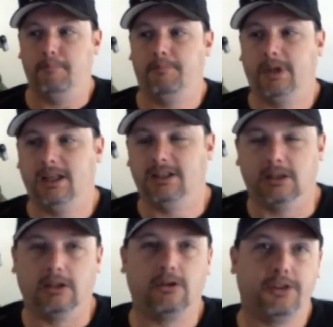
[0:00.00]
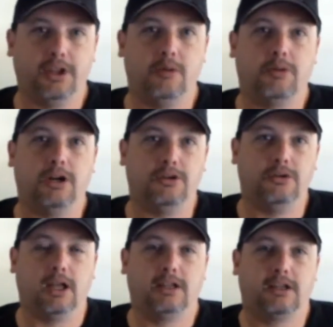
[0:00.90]
It's a little thing, but I do
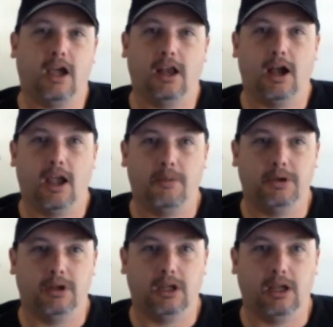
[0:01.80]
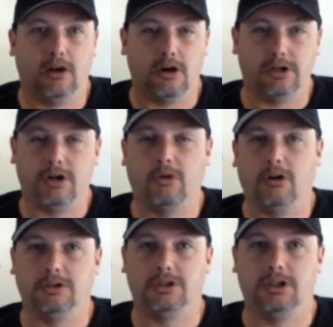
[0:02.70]
like to kind of hype it, and RJ
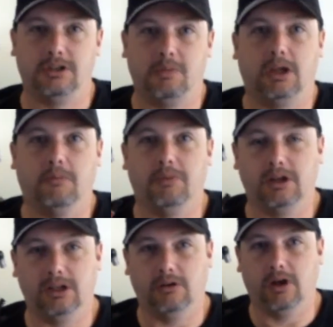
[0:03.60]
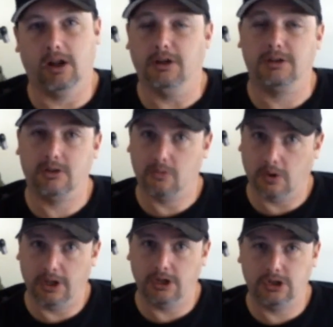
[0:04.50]
Reynolds does make a big deal out of this as
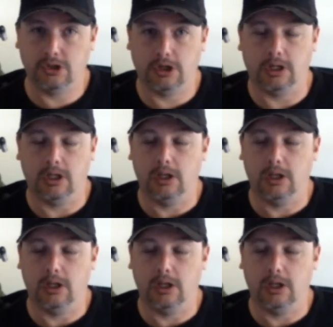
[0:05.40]
well. They should.